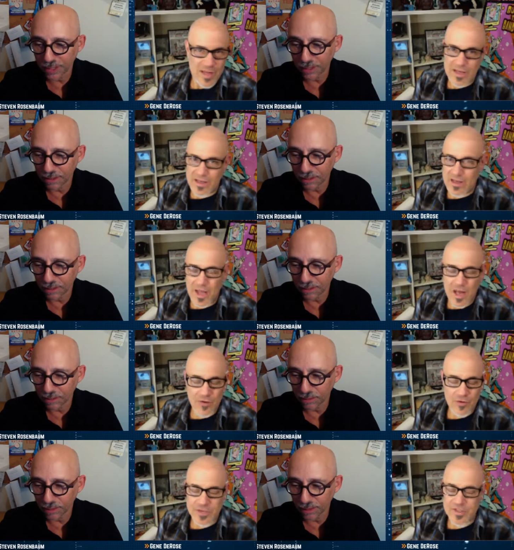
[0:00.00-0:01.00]

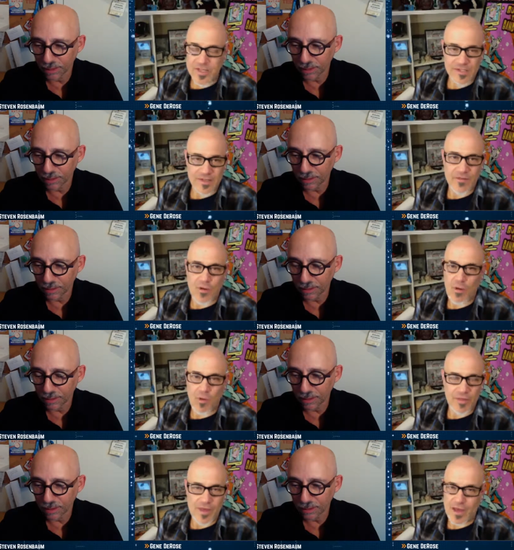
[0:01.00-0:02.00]
Speaker 1: incongruousness of the whole
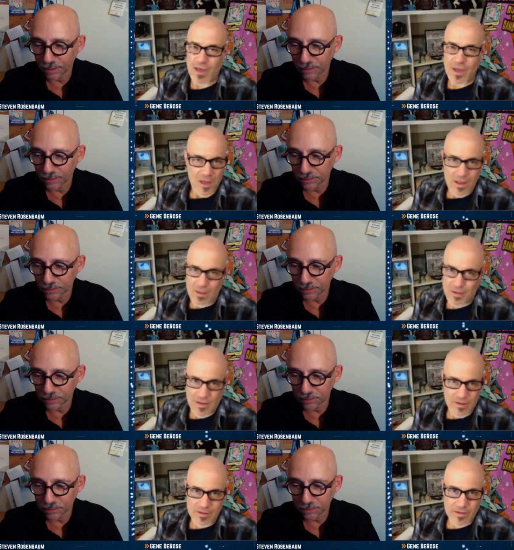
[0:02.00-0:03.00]
thing, the
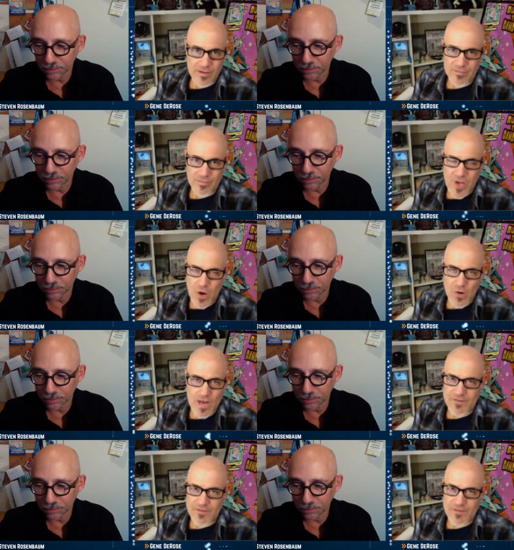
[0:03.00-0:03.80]
the tone deafness